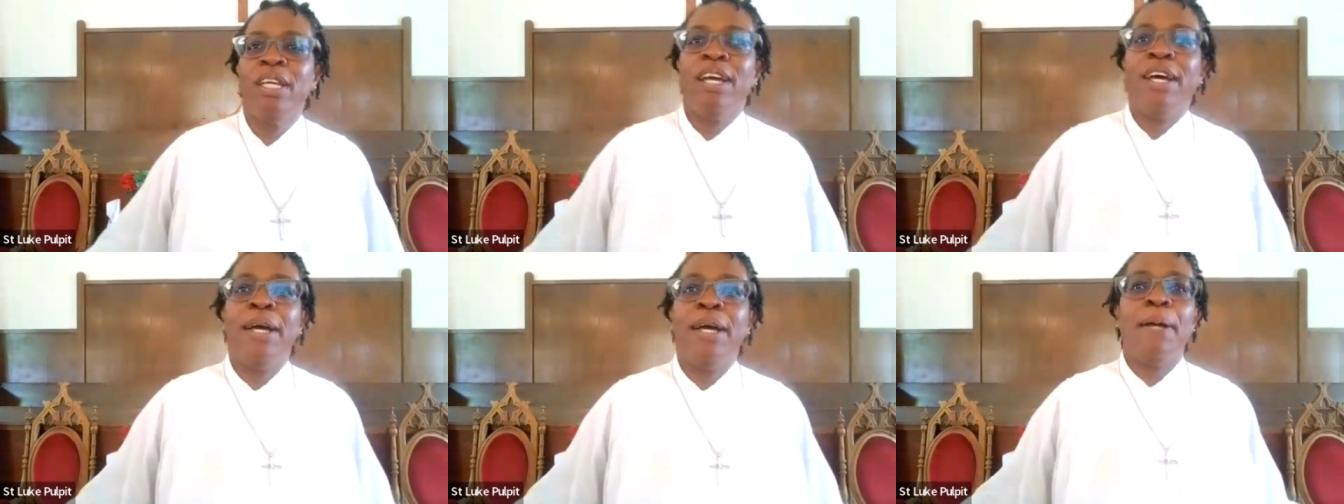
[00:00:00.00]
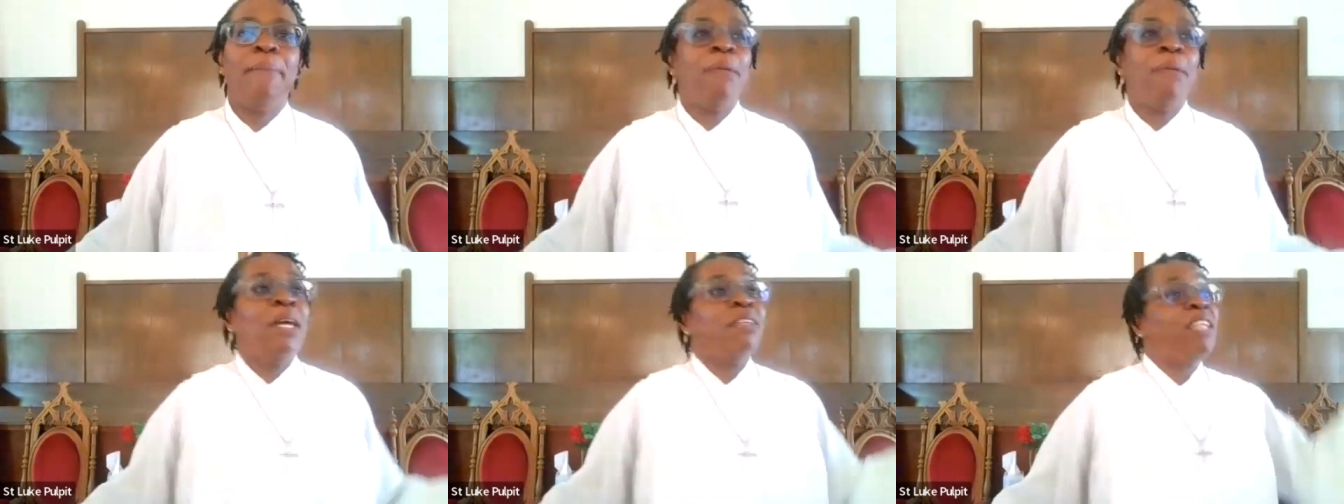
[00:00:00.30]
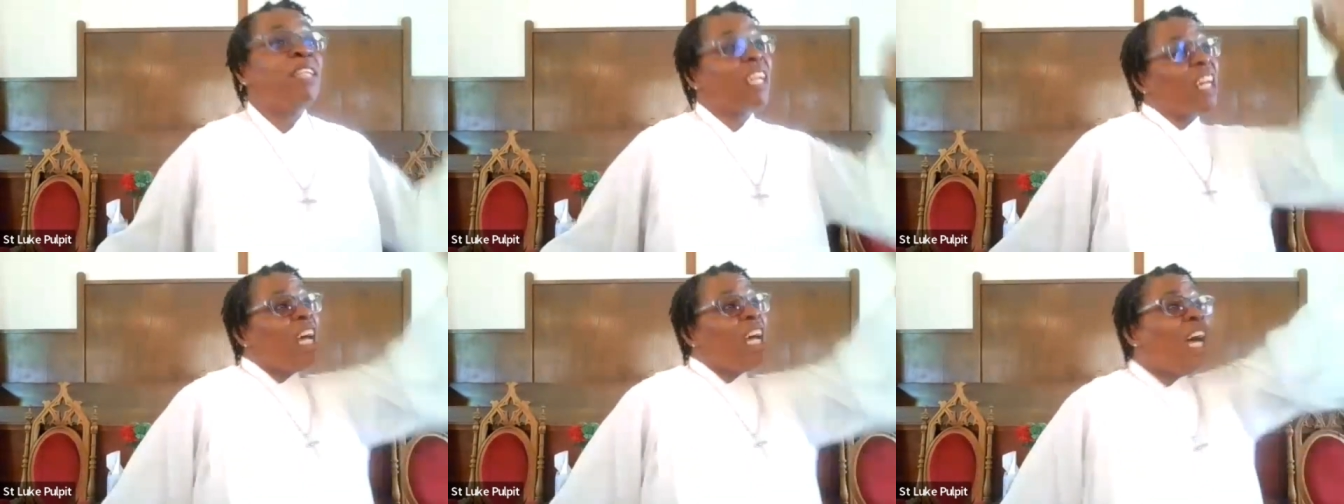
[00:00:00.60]
Um,
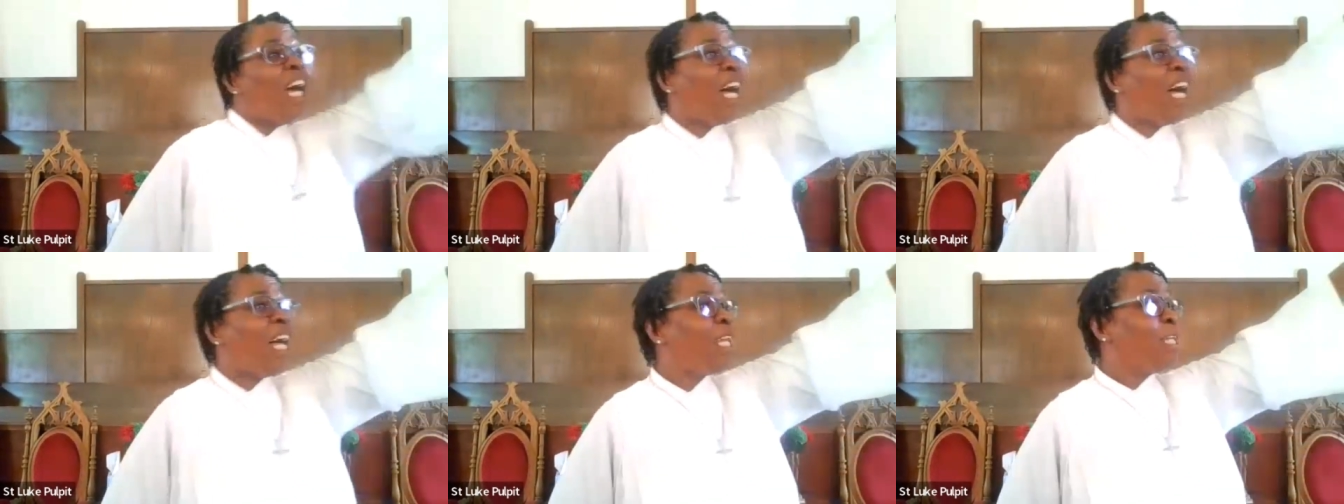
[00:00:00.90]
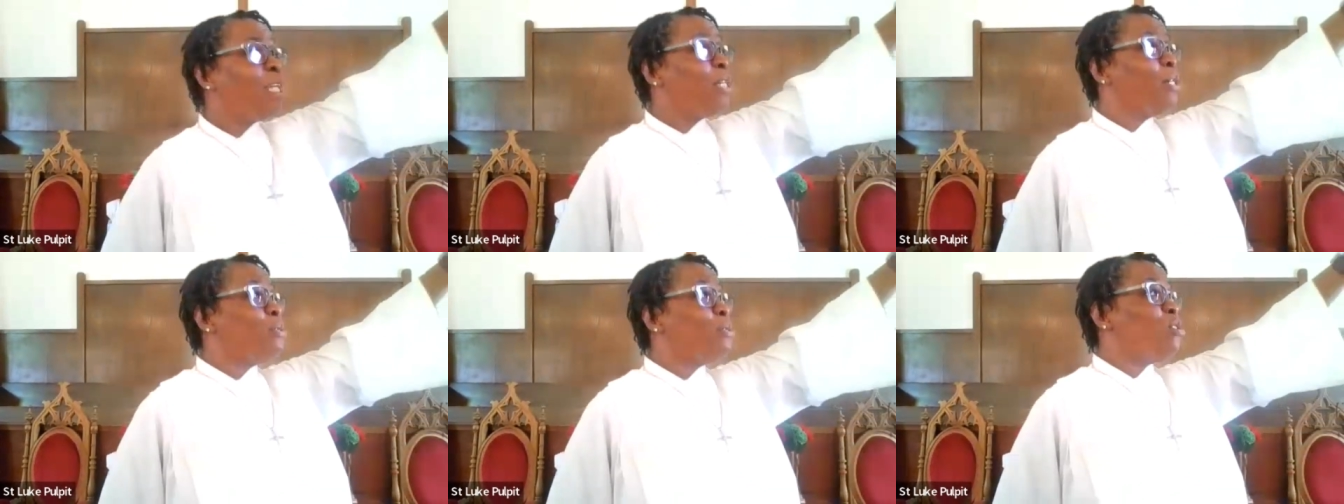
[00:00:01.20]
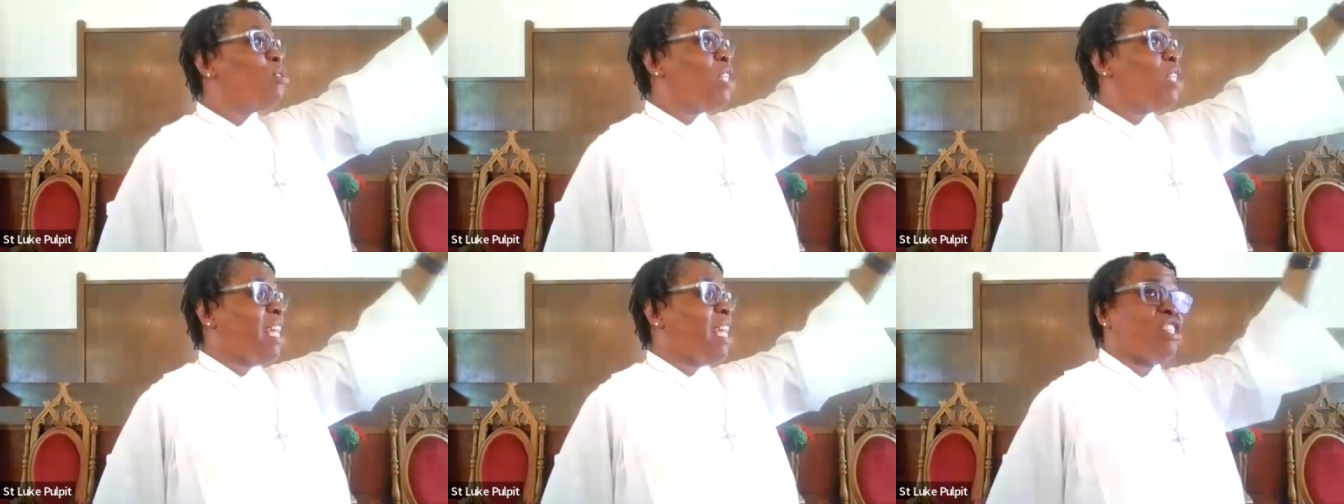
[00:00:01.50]
the
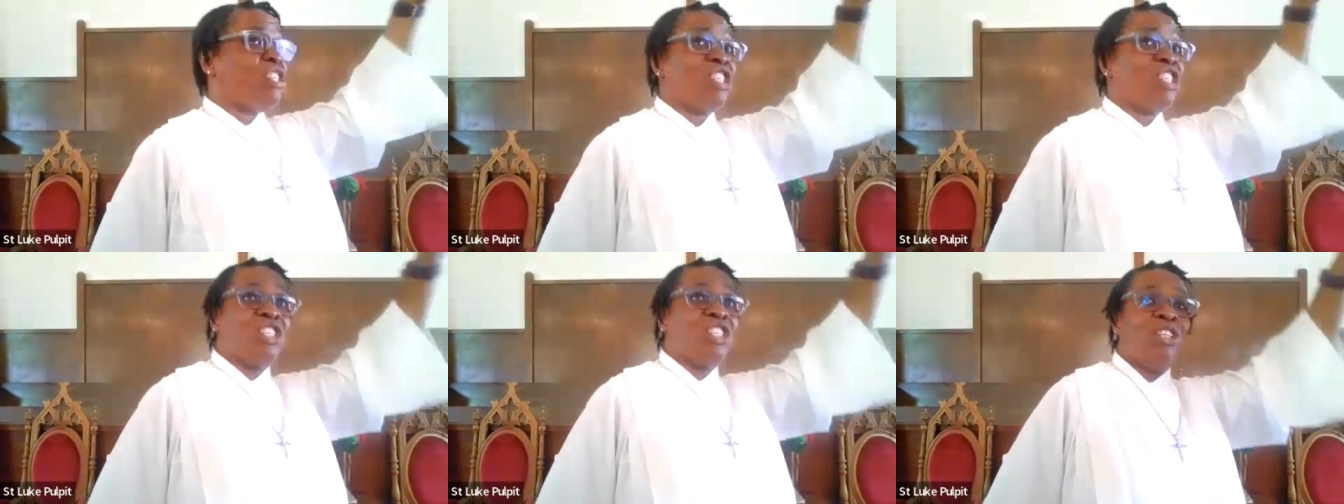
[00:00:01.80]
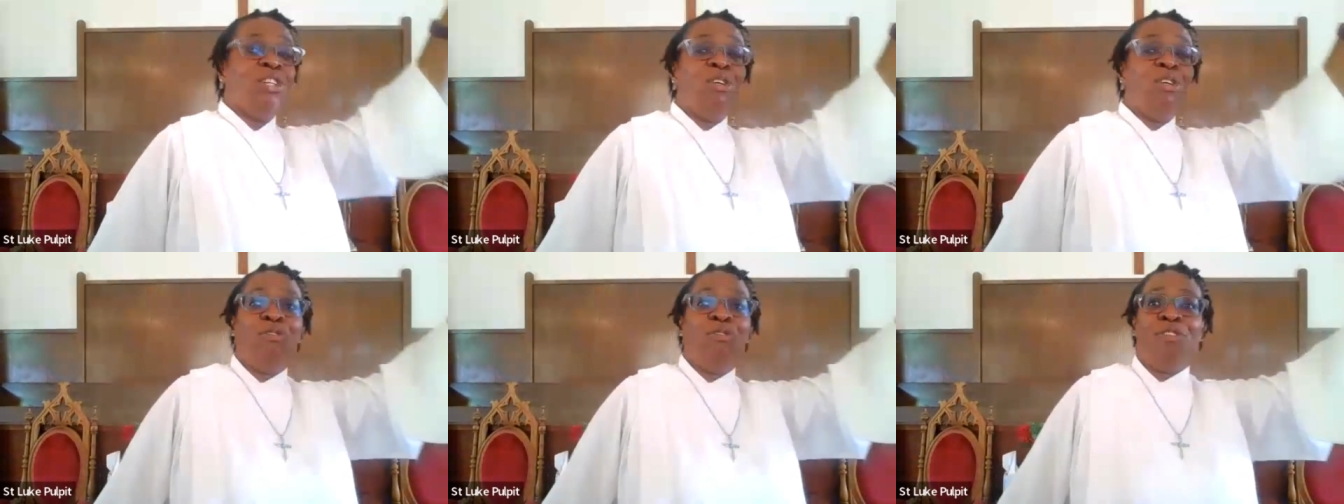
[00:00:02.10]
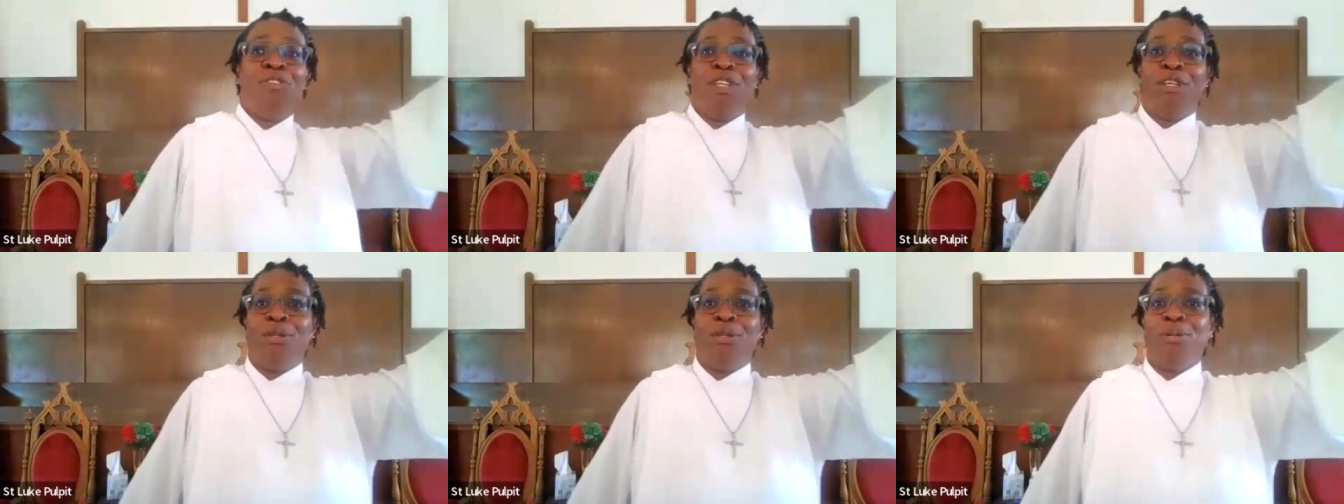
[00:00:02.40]
colors that soothe
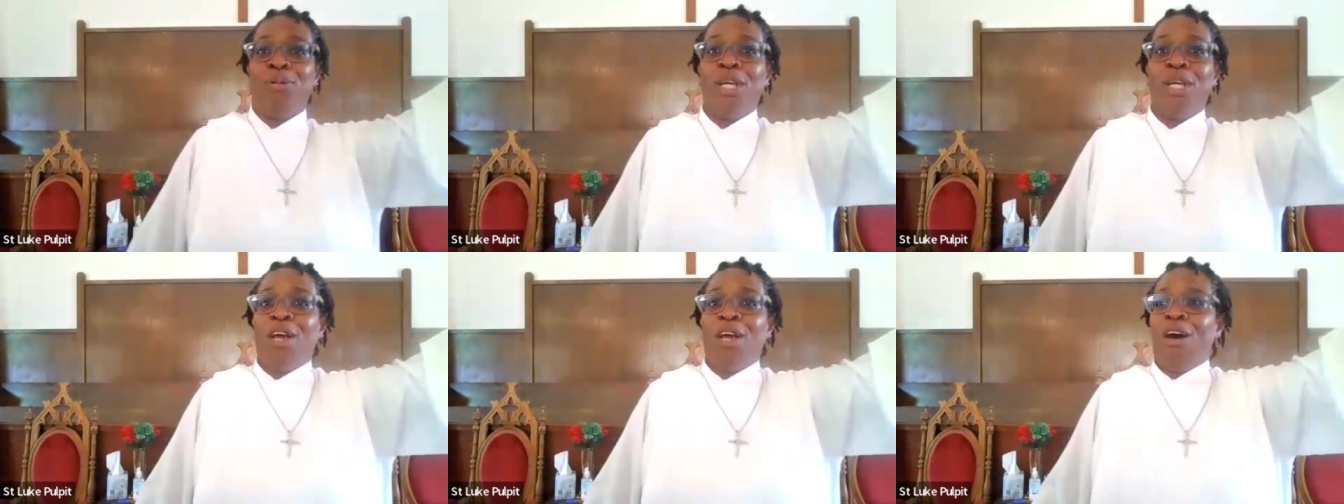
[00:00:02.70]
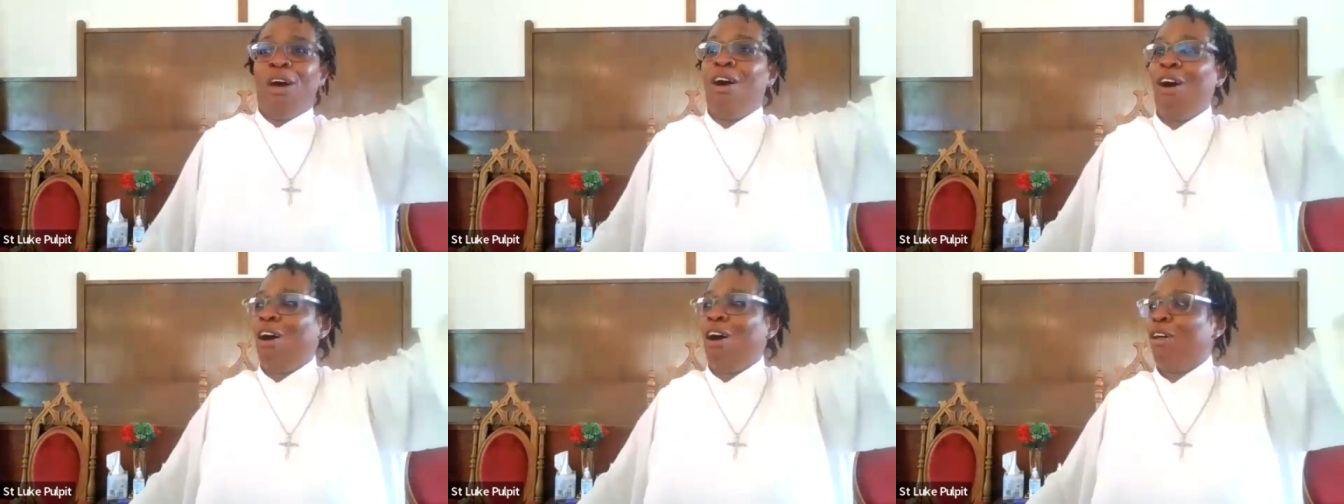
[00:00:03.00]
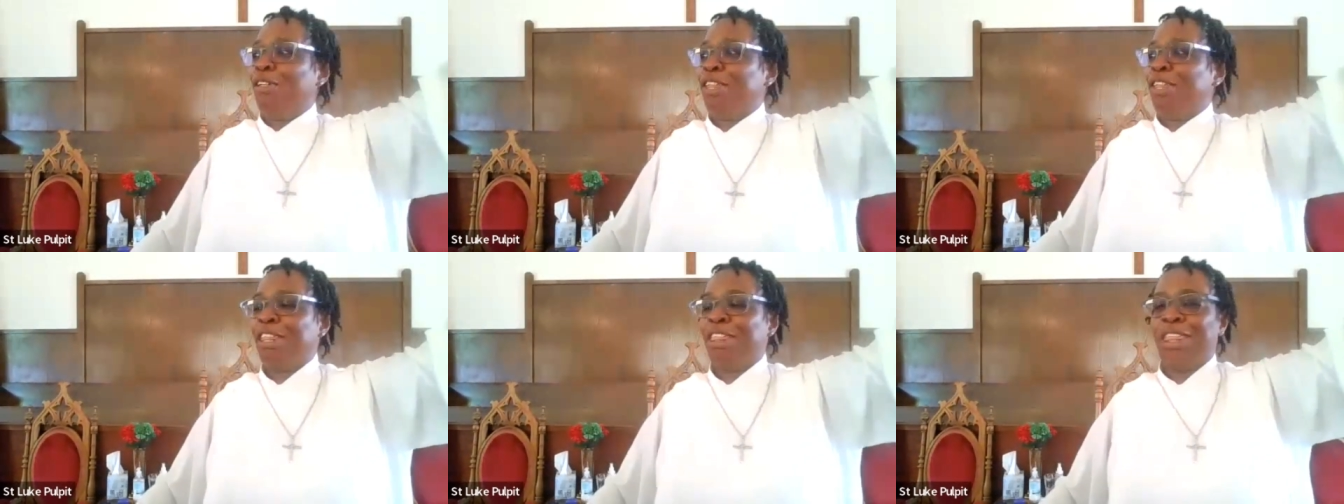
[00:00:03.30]
you, all the